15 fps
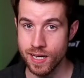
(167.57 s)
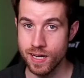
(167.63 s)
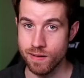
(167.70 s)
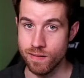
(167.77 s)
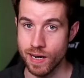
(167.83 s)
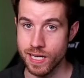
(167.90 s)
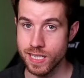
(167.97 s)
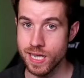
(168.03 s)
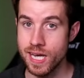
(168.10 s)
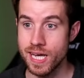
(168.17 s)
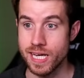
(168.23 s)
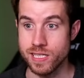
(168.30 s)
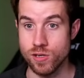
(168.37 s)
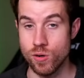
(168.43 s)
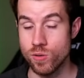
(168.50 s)
right,
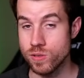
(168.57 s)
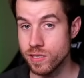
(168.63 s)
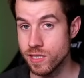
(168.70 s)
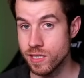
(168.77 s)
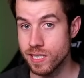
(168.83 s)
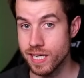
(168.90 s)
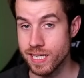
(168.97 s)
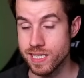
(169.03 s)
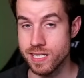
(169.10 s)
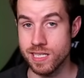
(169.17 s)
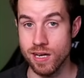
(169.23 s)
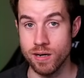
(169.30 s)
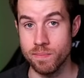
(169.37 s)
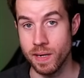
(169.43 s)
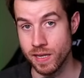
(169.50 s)
it's only going to get
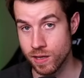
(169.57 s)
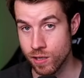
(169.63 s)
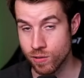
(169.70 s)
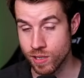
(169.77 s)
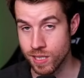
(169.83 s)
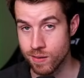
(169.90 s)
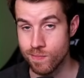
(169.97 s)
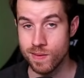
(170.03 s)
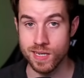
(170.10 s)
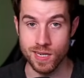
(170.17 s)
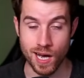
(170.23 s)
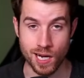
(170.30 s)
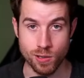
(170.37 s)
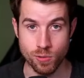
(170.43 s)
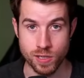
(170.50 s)
discounted by Loki,
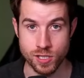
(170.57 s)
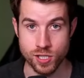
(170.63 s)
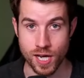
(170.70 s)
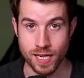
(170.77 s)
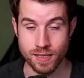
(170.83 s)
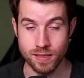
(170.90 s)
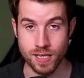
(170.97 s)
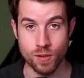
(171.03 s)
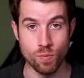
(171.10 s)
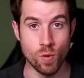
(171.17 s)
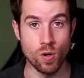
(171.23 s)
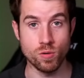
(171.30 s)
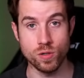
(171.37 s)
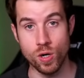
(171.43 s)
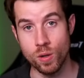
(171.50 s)
not Quinjet. It
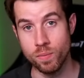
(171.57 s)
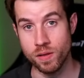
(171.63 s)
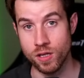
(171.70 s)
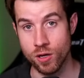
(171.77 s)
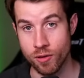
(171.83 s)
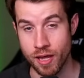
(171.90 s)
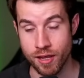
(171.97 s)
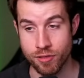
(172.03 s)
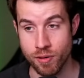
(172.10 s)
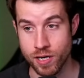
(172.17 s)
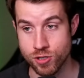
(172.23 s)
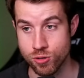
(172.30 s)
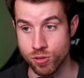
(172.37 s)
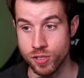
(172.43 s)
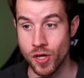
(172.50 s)
won't go below that
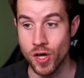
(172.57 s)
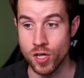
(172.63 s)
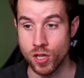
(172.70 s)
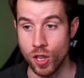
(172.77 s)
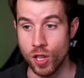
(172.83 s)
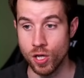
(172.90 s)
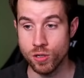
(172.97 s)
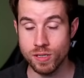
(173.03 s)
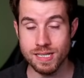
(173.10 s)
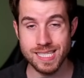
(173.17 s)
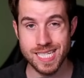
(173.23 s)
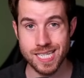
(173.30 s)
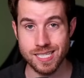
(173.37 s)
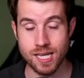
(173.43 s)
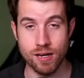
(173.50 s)
threshold. Loki's
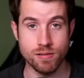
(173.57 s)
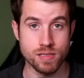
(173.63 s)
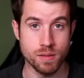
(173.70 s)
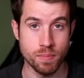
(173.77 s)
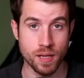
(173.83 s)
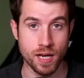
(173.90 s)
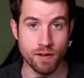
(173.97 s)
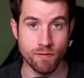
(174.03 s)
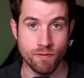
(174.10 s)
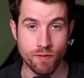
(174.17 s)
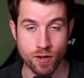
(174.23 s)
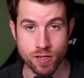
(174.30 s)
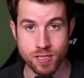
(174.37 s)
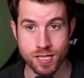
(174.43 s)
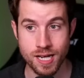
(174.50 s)
discount is applying
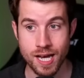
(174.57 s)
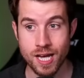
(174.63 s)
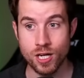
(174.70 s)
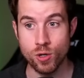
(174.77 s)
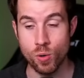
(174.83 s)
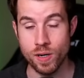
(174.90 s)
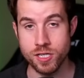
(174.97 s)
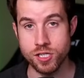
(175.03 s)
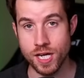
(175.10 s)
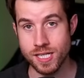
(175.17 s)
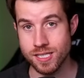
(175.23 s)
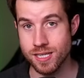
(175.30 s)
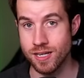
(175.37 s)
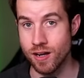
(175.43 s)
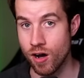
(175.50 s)
first. Quinjet's
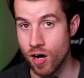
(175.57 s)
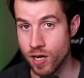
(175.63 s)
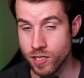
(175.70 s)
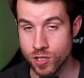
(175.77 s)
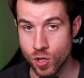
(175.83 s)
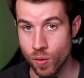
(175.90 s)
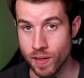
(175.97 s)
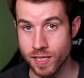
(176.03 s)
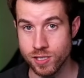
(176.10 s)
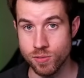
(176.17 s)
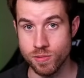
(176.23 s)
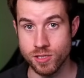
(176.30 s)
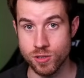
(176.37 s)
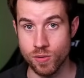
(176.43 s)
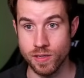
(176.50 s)
an ongoing, so
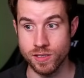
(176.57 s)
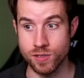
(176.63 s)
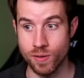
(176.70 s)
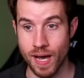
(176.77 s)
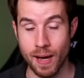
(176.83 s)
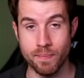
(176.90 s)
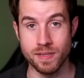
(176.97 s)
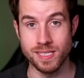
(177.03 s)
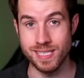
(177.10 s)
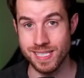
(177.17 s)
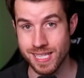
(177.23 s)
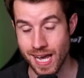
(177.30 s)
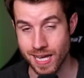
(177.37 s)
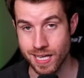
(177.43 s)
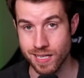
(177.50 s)
it's going to happen
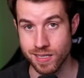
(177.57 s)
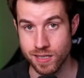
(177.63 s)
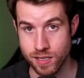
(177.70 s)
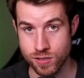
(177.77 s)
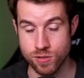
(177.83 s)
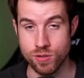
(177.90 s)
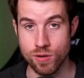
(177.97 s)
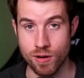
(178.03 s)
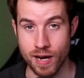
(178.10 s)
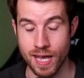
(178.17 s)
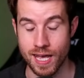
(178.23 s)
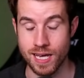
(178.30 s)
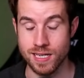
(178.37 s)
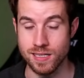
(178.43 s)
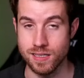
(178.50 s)
second to your
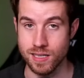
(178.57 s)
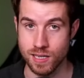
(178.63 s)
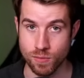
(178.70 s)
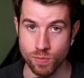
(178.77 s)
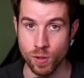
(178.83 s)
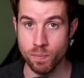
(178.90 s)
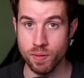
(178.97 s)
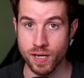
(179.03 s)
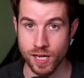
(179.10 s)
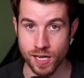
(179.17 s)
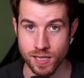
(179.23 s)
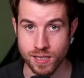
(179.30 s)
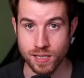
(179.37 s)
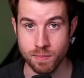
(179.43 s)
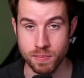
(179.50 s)
hand, and it won't bring
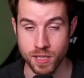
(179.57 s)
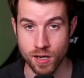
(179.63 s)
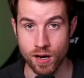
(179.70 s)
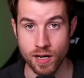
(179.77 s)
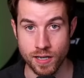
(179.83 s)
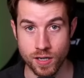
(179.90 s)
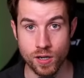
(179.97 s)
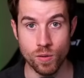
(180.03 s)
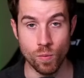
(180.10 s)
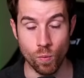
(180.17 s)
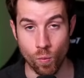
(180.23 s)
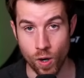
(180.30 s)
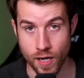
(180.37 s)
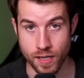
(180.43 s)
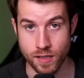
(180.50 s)
anything beyond
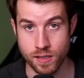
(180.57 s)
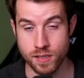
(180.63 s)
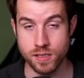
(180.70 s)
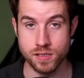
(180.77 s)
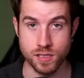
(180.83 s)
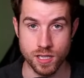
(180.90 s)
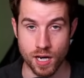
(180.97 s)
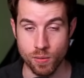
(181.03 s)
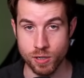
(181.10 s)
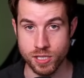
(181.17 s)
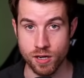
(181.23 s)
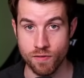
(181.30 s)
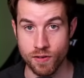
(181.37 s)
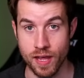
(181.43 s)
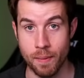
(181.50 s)
1. So you got to watch
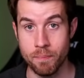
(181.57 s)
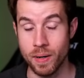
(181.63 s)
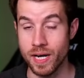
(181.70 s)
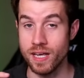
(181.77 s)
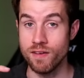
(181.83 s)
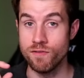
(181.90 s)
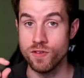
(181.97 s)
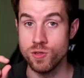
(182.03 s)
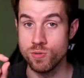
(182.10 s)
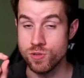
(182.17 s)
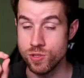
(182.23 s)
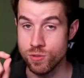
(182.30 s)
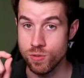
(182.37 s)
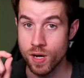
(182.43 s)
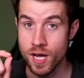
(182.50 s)
out for that. But if you
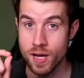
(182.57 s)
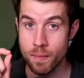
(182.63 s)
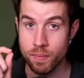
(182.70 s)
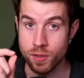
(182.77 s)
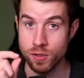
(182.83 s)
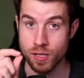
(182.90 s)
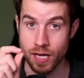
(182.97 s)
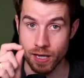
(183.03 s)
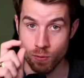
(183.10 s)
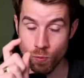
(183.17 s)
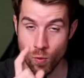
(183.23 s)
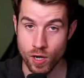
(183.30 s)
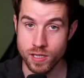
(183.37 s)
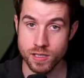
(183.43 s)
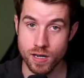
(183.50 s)
do pull a
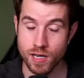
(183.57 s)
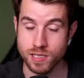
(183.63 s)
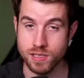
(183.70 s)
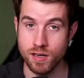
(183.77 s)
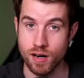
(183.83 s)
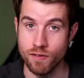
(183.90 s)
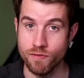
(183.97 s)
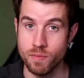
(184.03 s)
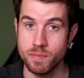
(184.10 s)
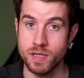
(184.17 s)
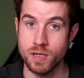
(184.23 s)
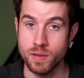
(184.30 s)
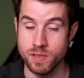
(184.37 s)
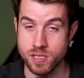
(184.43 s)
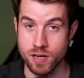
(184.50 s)
1-cost card from
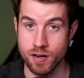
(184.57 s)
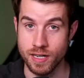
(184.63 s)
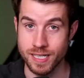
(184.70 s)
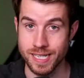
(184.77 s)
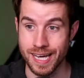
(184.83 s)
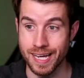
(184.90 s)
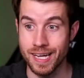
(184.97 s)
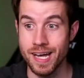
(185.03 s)
their starting deck,